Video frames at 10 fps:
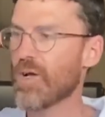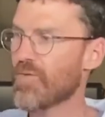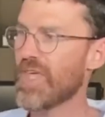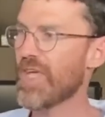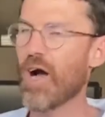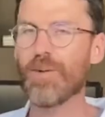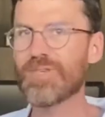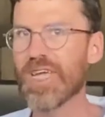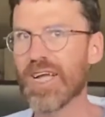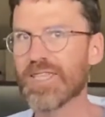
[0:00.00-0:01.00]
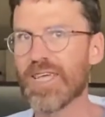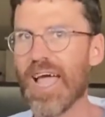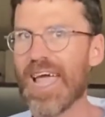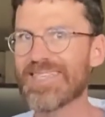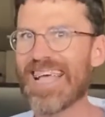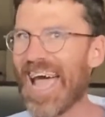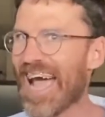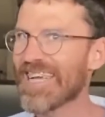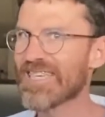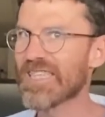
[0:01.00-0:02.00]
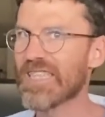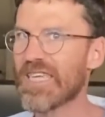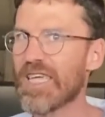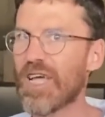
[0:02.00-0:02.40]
the object is actually